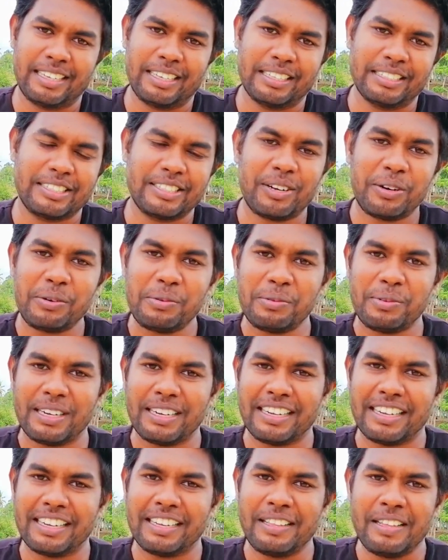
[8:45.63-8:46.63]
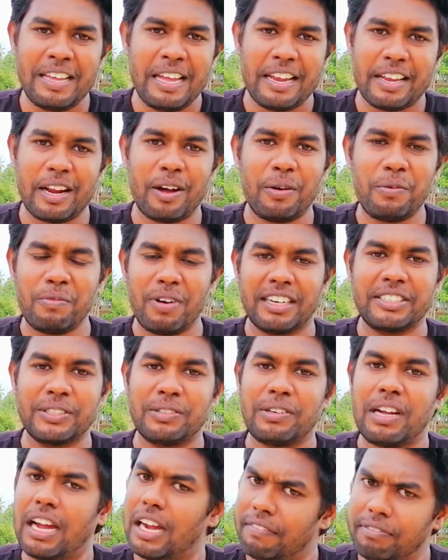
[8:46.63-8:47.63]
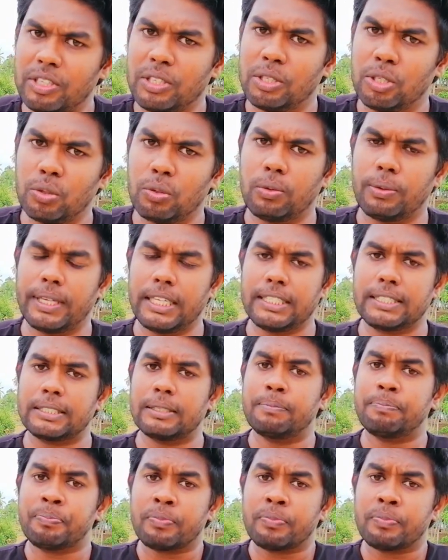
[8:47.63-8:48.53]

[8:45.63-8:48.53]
so now what you have to do is,